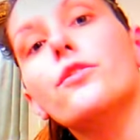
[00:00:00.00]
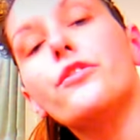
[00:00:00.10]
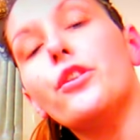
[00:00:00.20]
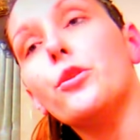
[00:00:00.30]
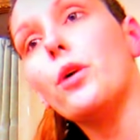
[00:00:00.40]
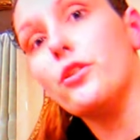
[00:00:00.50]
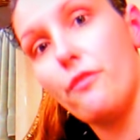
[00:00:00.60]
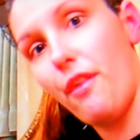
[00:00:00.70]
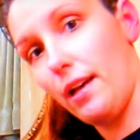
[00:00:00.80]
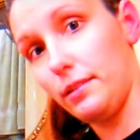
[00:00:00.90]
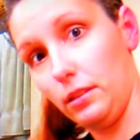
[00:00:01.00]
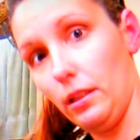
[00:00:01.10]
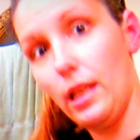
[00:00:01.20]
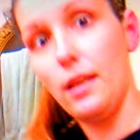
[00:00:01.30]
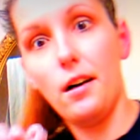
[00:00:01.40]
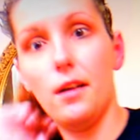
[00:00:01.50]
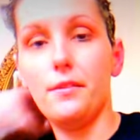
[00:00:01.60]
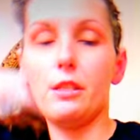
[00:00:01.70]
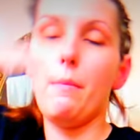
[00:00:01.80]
200,000 uh, to